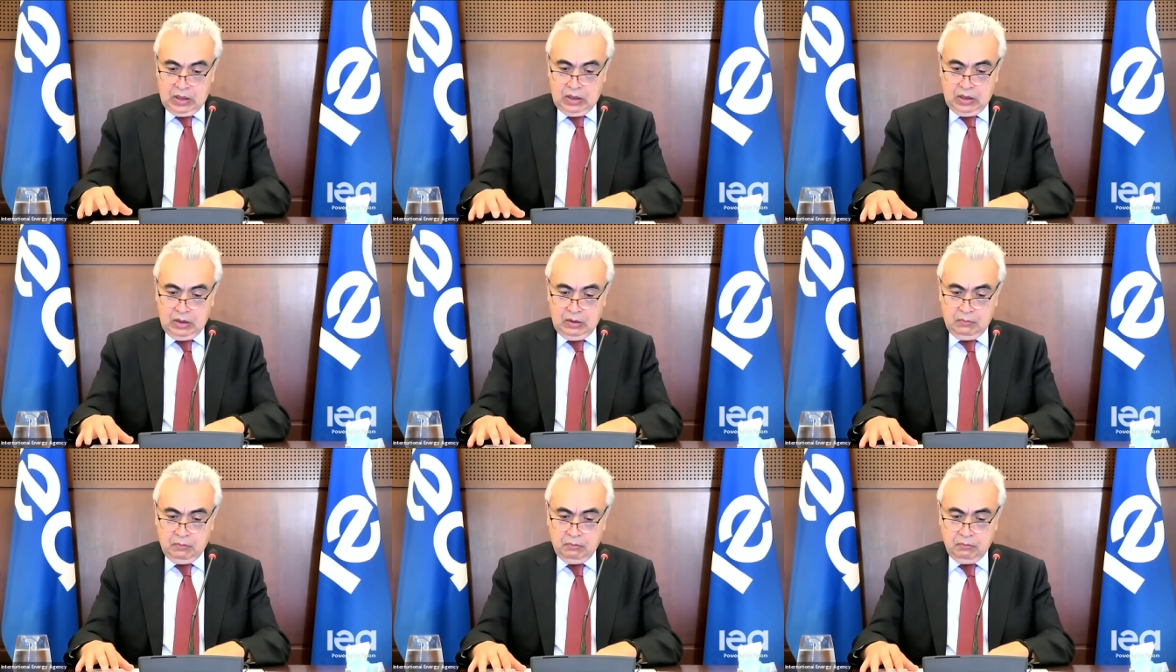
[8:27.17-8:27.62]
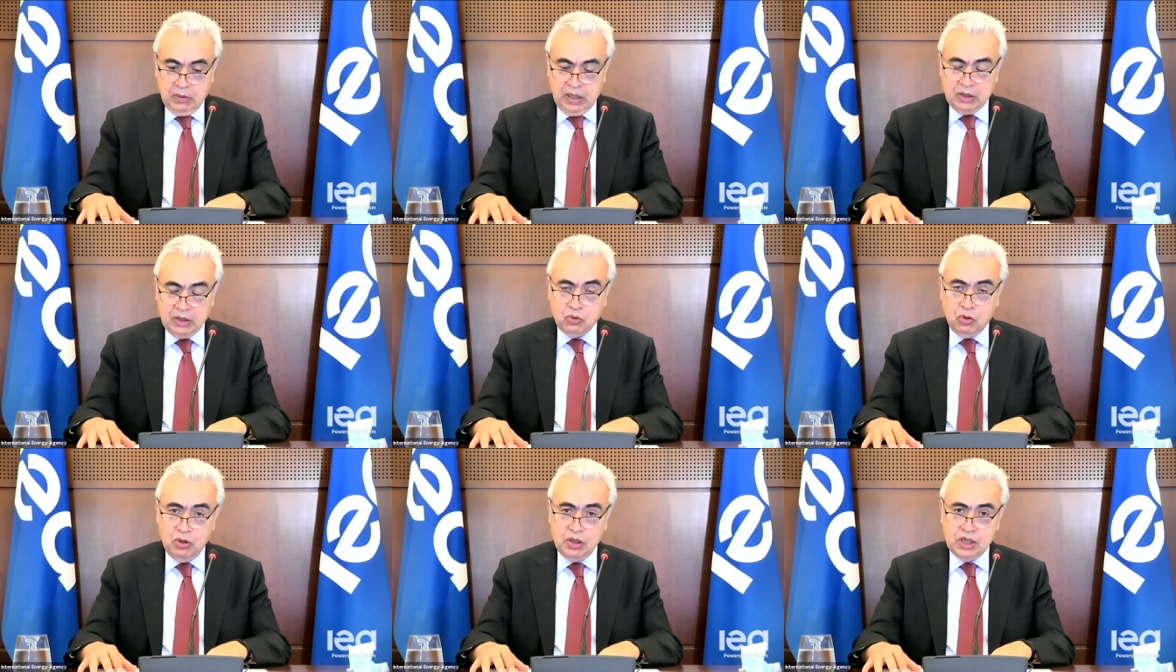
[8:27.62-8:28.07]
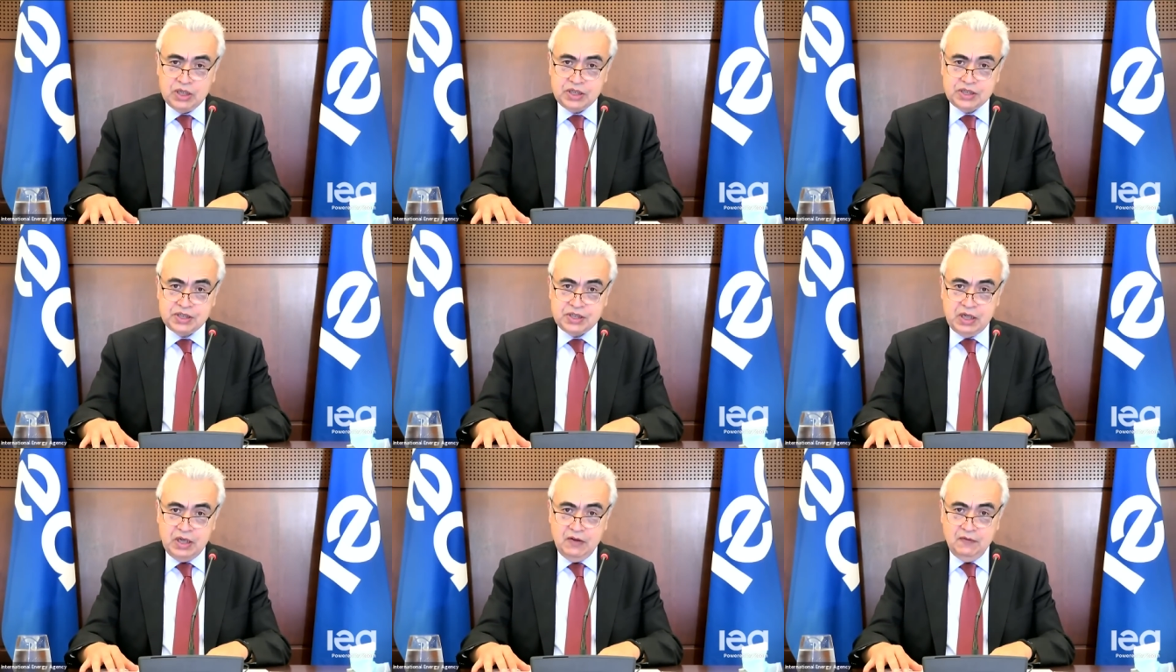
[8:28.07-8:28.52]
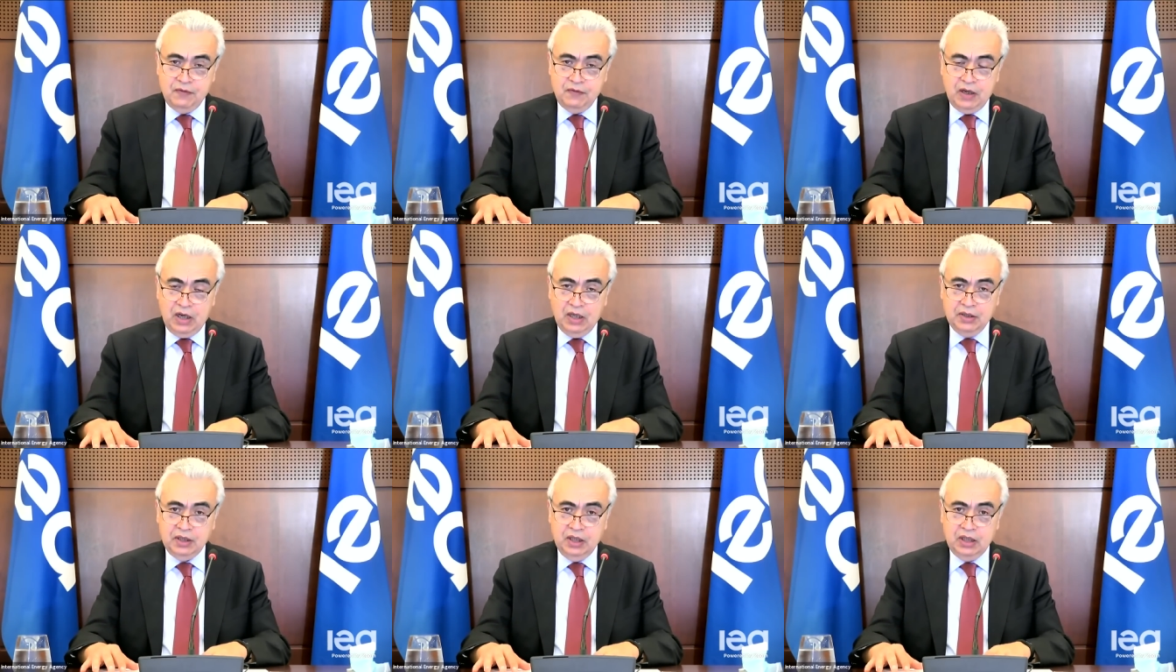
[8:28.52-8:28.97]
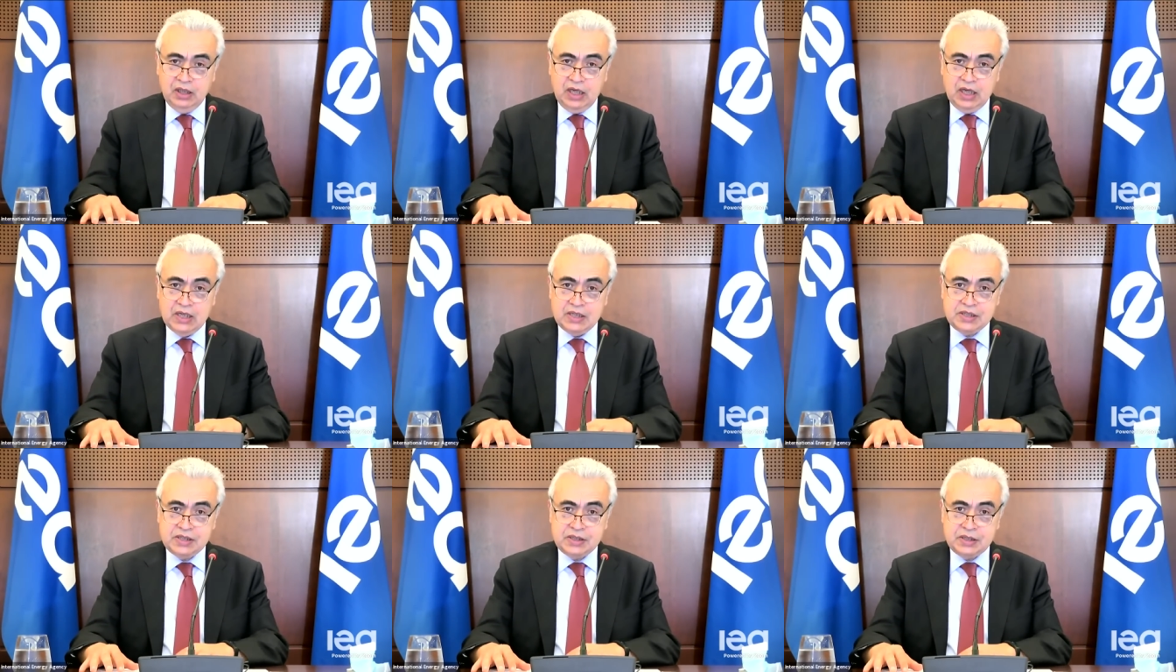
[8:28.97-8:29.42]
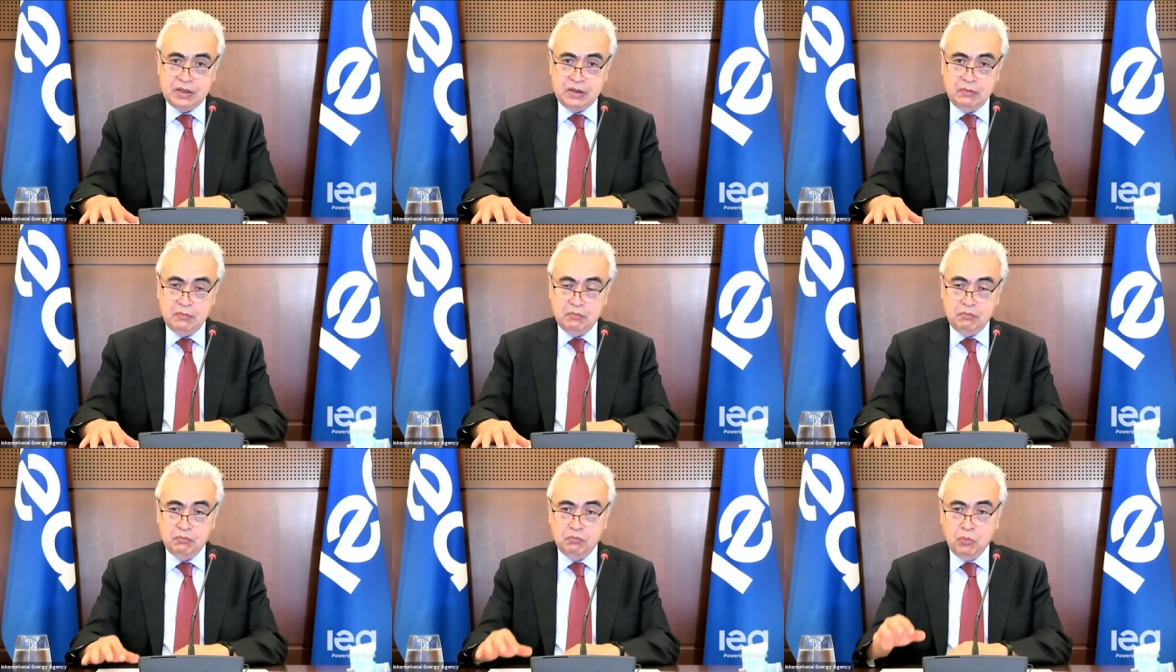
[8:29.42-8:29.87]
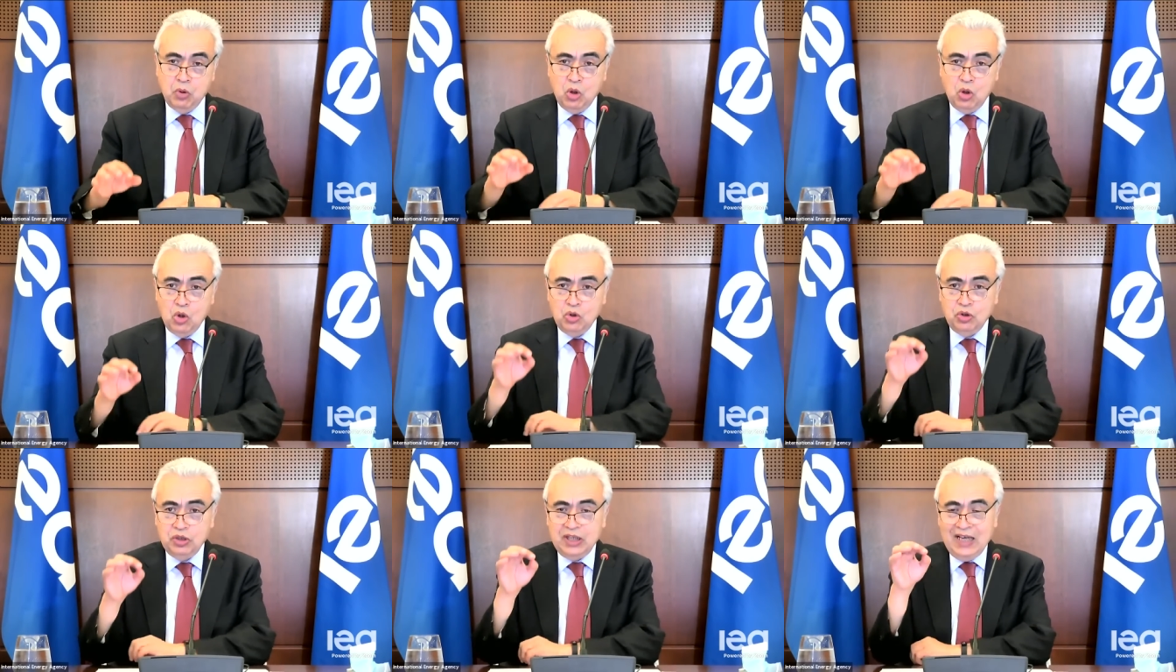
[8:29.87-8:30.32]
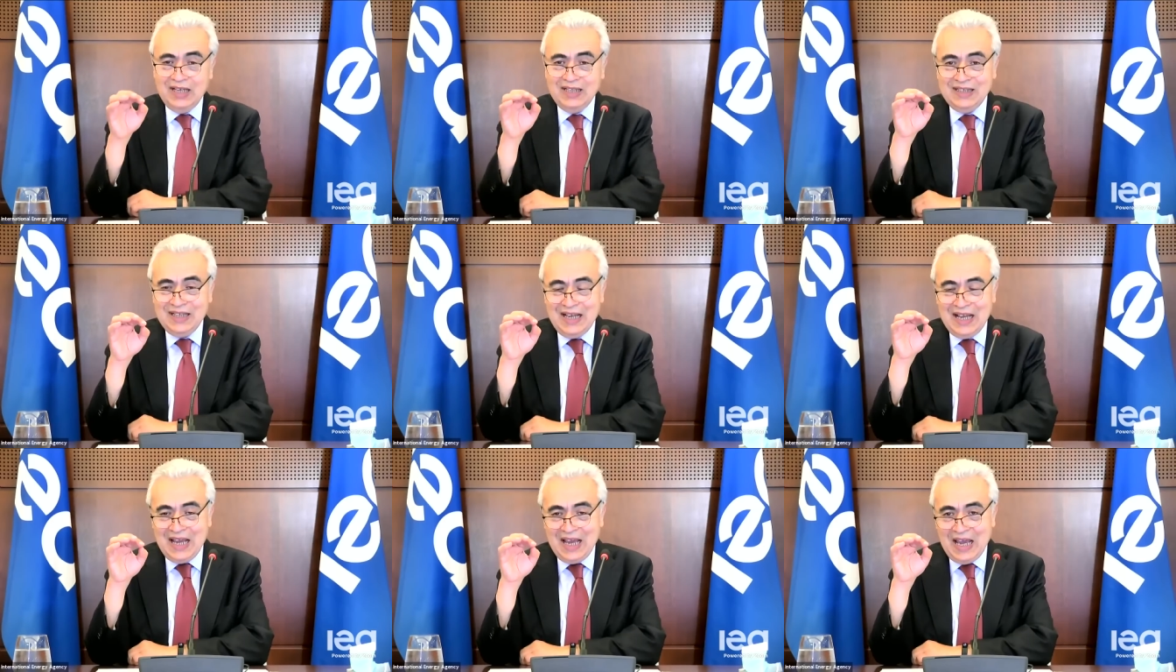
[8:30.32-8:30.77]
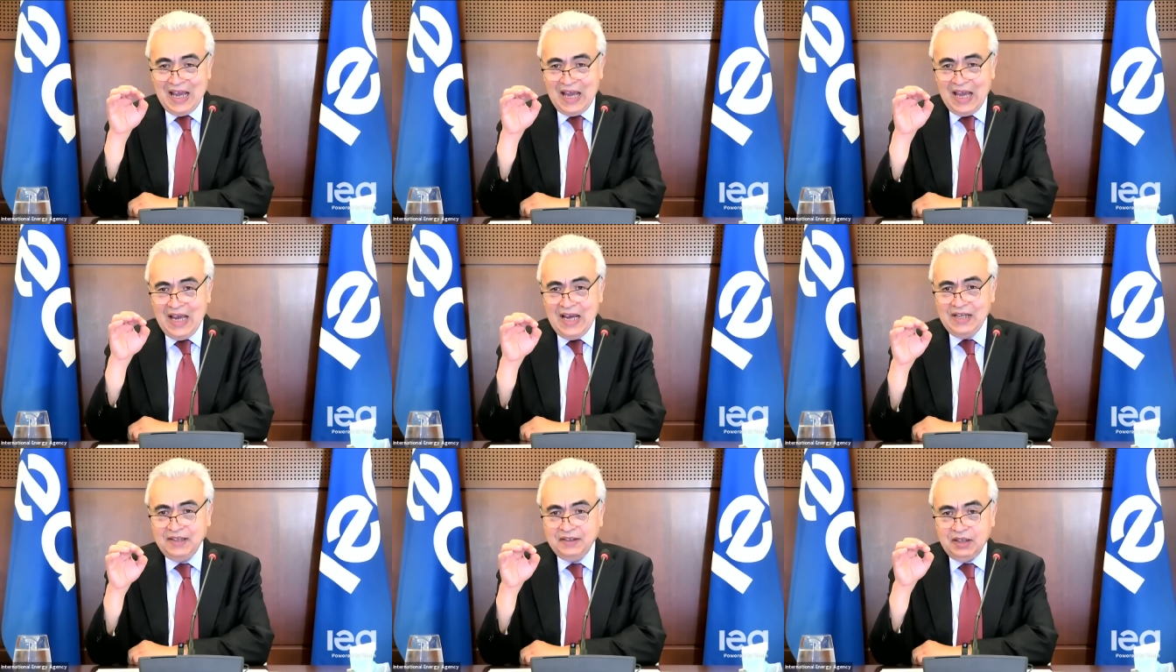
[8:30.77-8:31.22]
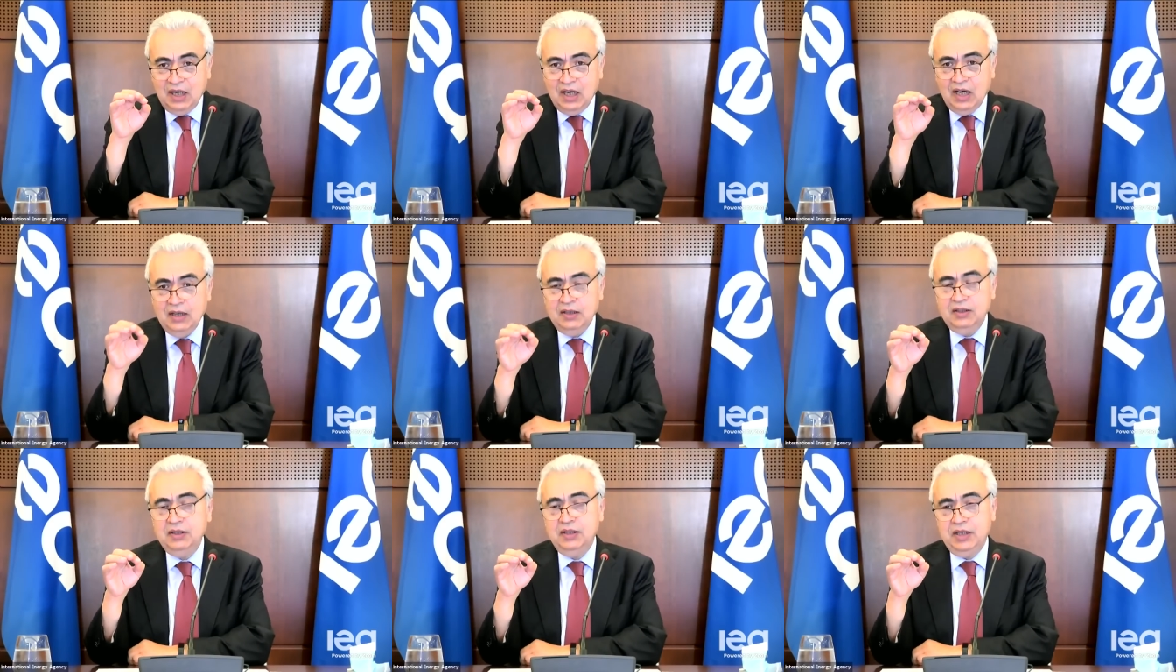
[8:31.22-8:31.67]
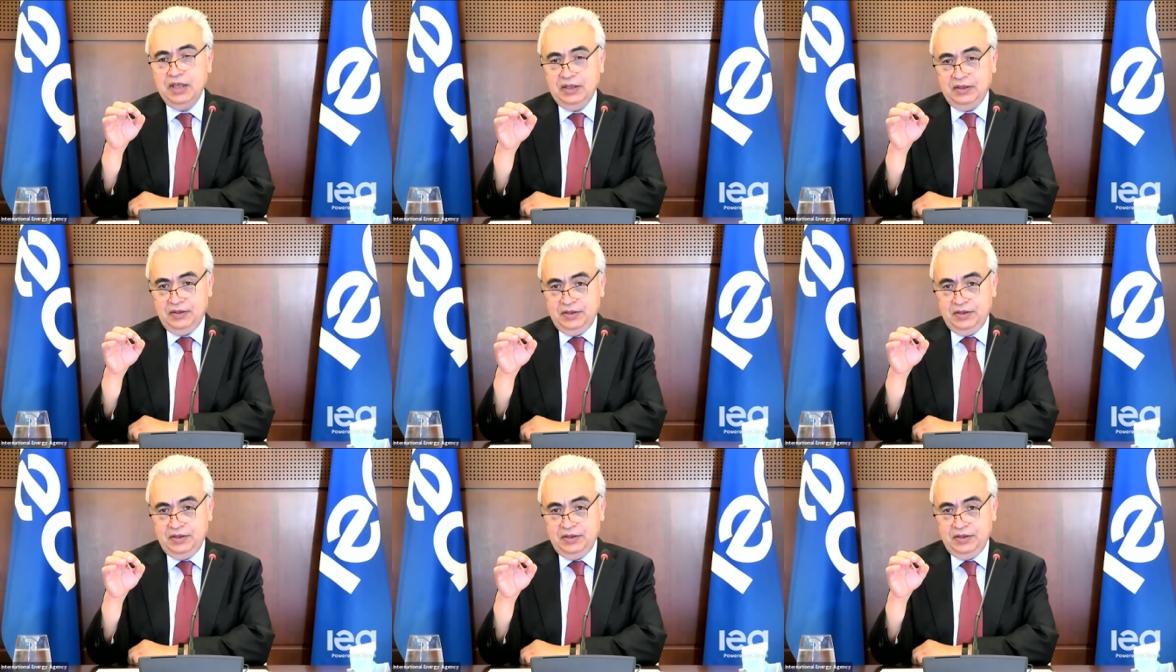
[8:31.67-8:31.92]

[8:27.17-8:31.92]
My colleagues have analyzed more than 800